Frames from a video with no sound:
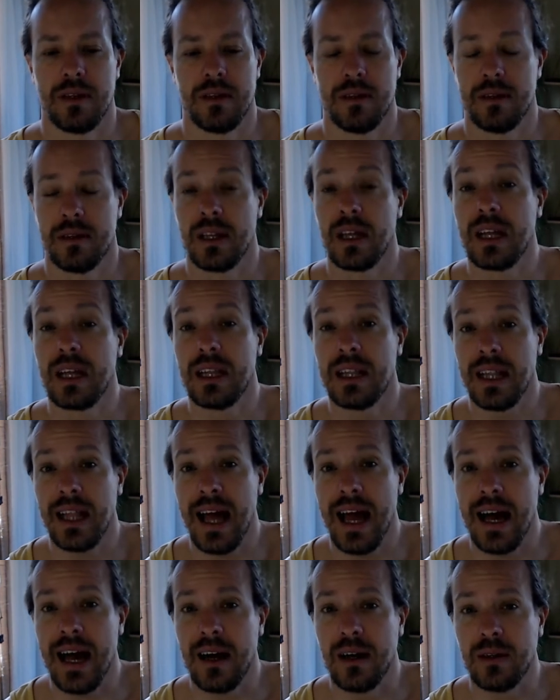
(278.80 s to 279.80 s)
The
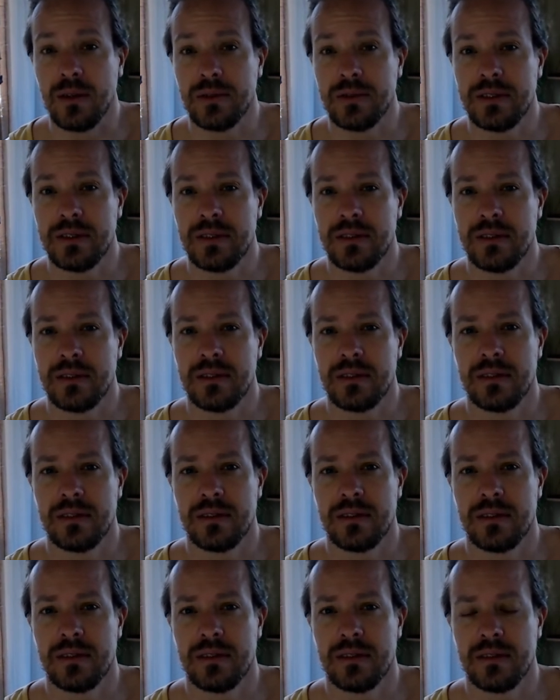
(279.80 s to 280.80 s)
cloud
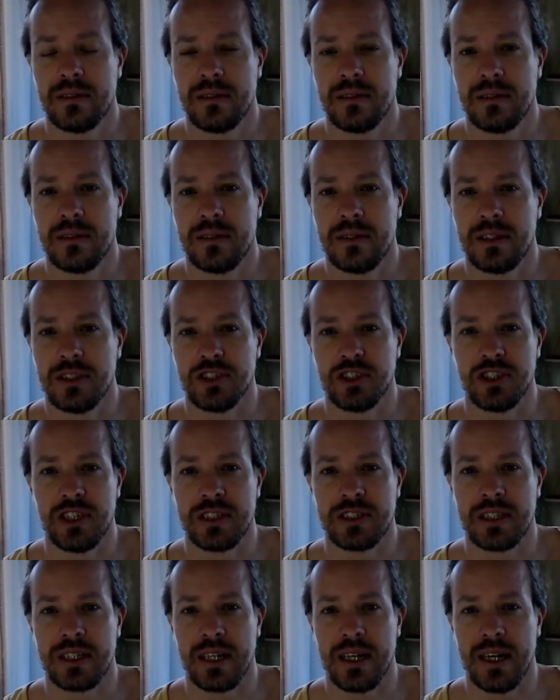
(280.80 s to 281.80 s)
is just
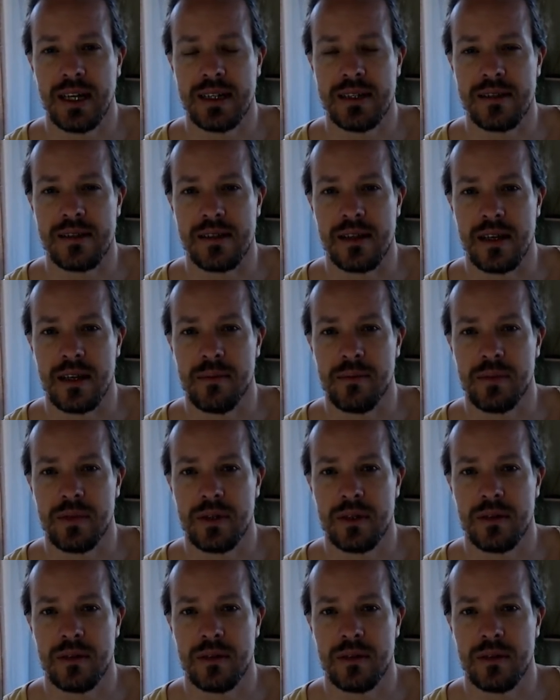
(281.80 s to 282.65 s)
a concept.